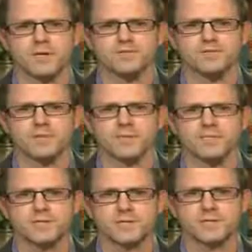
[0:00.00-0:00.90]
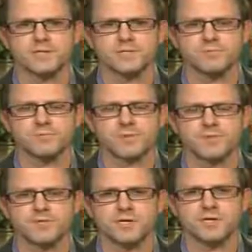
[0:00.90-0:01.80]
cementing relations with
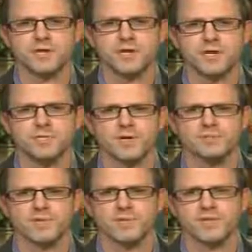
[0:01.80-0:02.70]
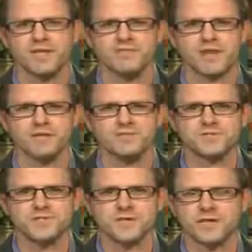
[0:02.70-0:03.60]
Russia. But some of the
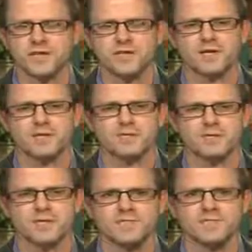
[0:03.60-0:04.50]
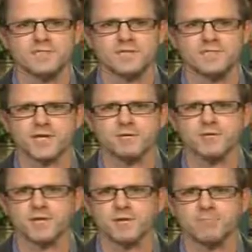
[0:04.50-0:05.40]
advisors, like a Defense
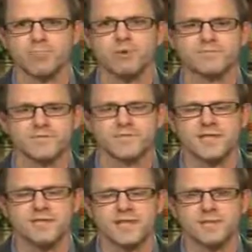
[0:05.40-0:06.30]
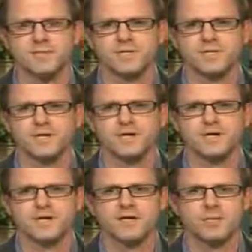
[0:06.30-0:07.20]
Secretary Bolton, that'd be
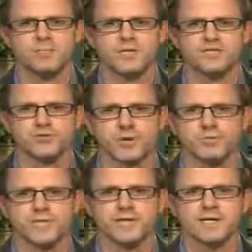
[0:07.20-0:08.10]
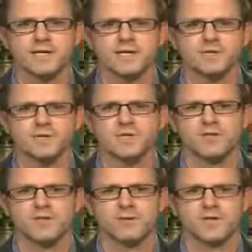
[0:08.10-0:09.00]
pretty troubling. So
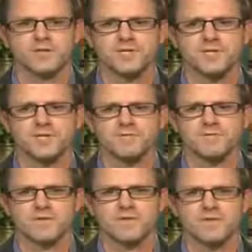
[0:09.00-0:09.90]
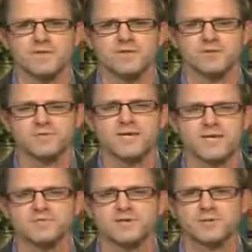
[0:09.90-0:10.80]
the question is, it looks like
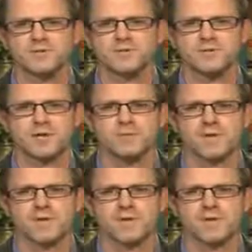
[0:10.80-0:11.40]
he's going to be surrounded